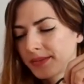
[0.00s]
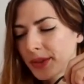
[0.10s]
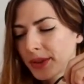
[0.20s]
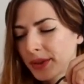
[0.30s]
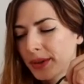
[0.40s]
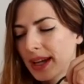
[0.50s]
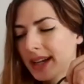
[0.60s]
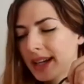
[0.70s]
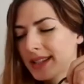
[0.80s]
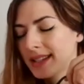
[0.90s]

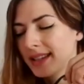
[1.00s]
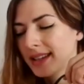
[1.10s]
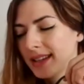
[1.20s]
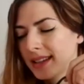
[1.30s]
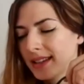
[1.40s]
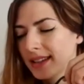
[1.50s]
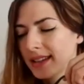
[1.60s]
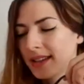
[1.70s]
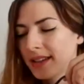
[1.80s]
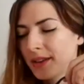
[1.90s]
Tulasi,
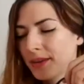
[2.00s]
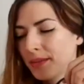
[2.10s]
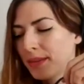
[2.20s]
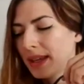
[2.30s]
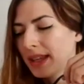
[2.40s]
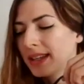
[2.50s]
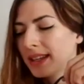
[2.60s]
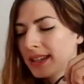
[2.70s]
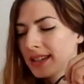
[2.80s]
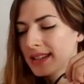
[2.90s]
being
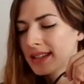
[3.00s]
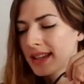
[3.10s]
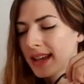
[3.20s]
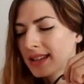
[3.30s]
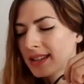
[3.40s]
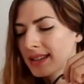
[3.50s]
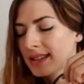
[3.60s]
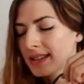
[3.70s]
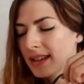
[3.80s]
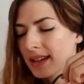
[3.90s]
in a
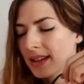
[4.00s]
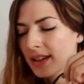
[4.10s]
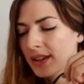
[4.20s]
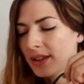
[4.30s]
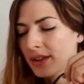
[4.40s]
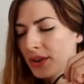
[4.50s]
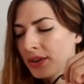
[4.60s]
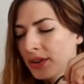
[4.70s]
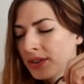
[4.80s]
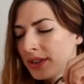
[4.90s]
sense
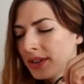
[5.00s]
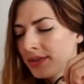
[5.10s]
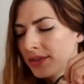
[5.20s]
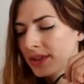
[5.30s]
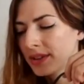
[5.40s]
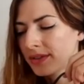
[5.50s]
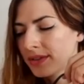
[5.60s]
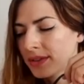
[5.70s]
non different from